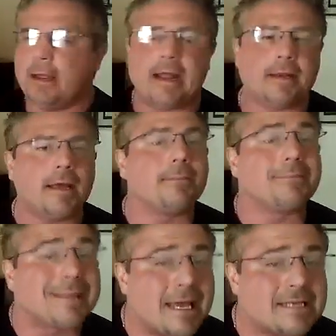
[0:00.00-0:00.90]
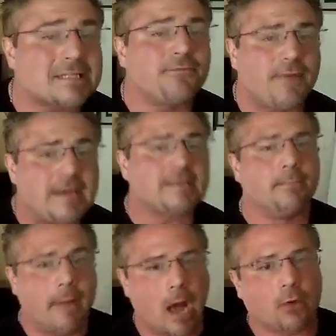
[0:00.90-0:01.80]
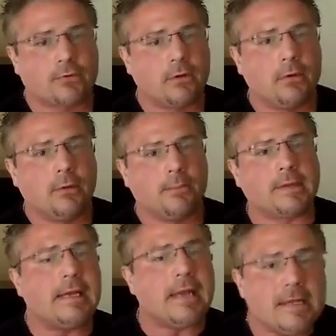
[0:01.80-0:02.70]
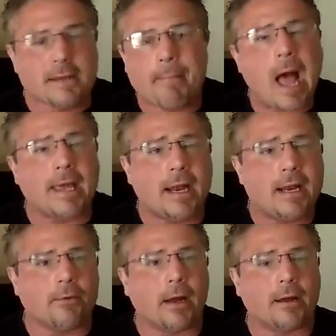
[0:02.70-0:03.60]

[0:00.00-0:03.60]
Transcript: and get them less face amount, but they need to buy it anyway.